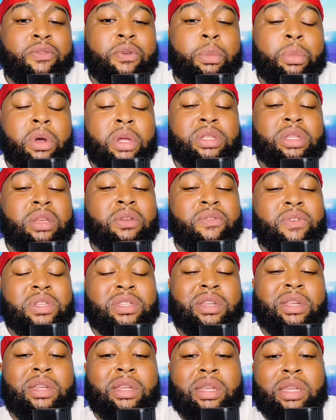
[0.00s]
football team
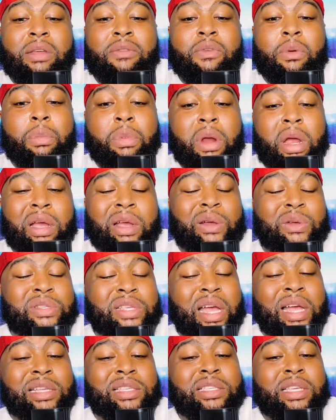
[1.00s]
visiting the Denver Broncos.
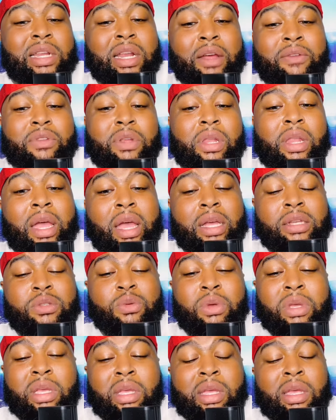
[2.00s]
I said after last
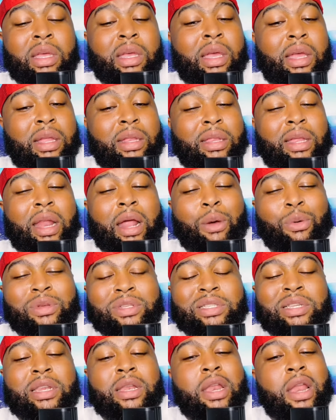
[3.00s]
week that I
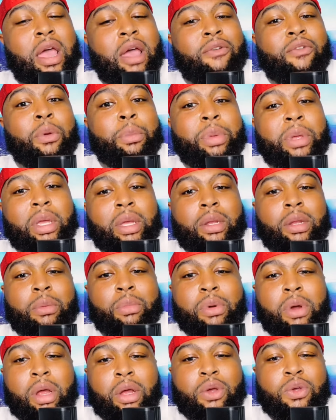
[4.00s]
was never picking the
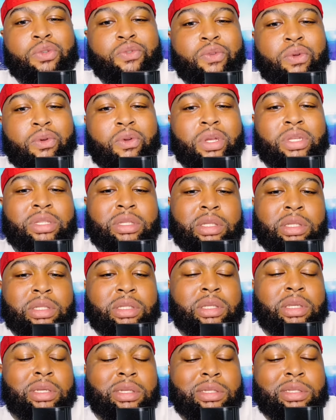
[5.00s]
Broncos for the rest of the
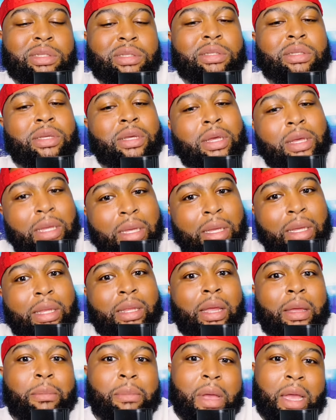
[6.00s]
season.
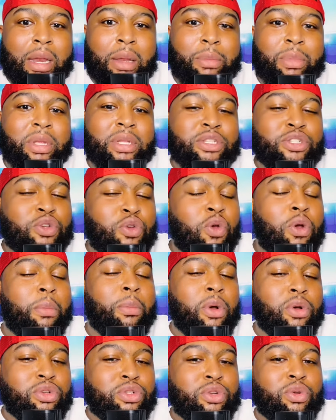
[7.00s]
That might have been too
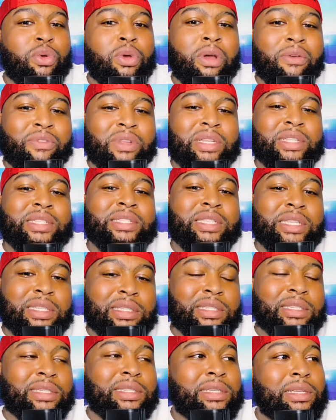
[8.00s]
emotional of a
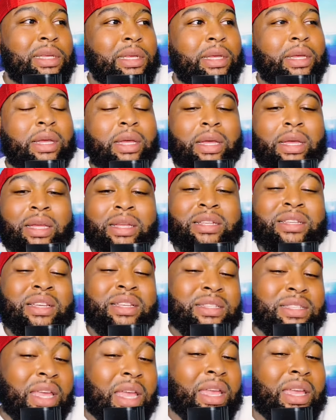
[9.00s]
decision.
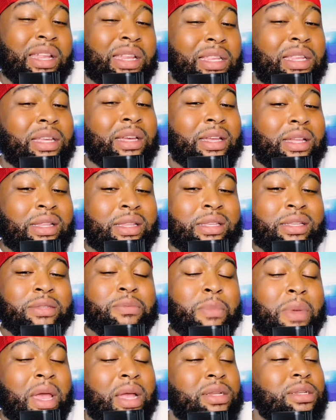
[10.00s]
And taking a look at this
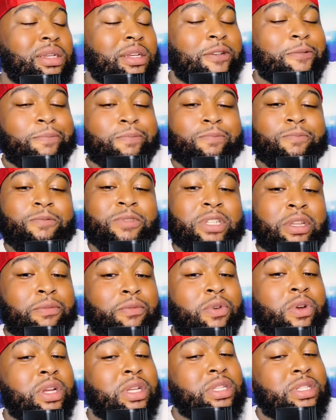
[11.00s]
matchup,
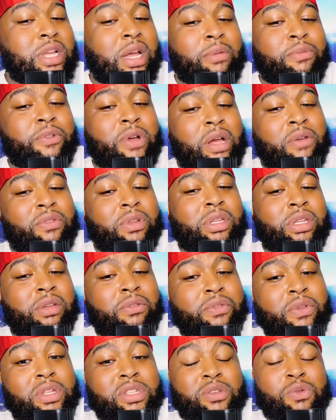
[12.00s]
Denver is top 5 in
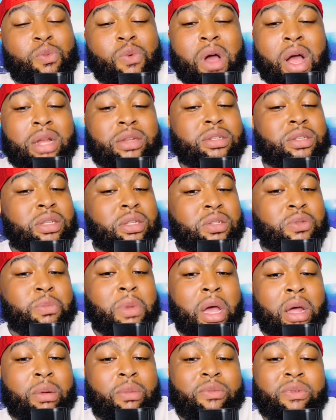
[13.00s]
defense and Washington is
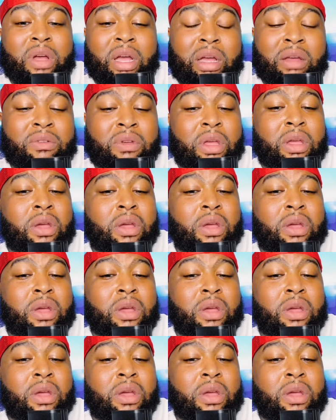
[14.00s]
bottom 5.